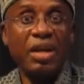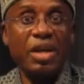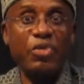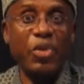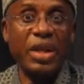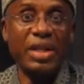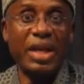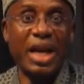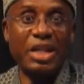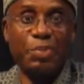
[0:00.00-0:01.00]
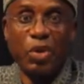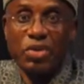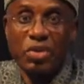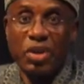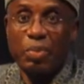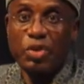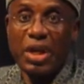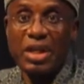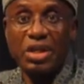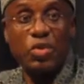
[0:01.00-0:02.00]
If you enter night bus to
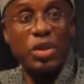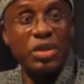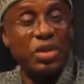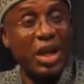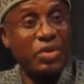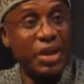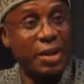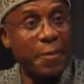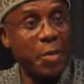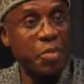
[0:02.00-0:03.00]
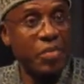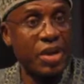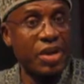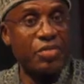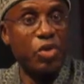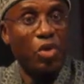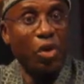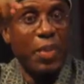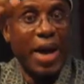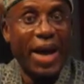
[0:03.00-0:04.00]
Abuja, it's 20,000. If you go
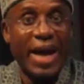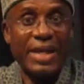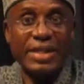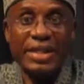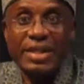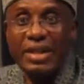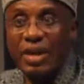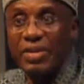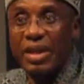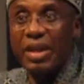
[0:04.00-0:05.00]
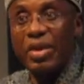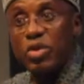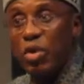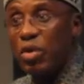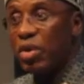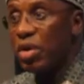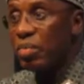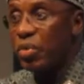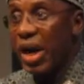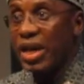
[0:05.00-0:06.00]
by air, it's 60,000. So
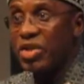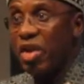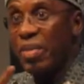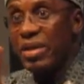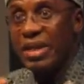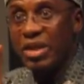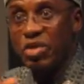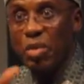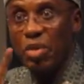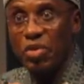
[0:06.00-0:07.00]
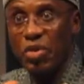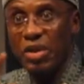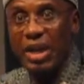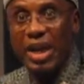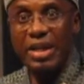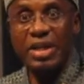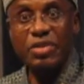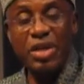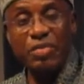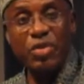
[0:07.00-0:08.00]
Buhari's government, that some of you don't like, is
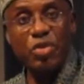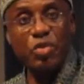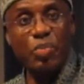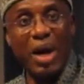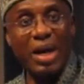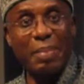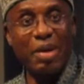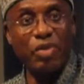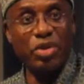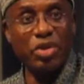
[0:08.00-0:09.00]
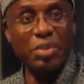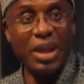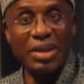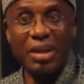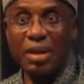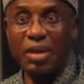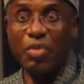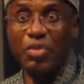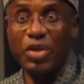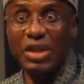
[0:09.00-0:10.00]
giving you back about 40,000 of
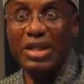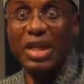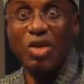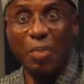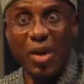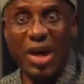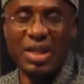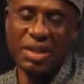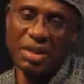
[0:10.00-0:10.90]
your 40,000 in your pocket.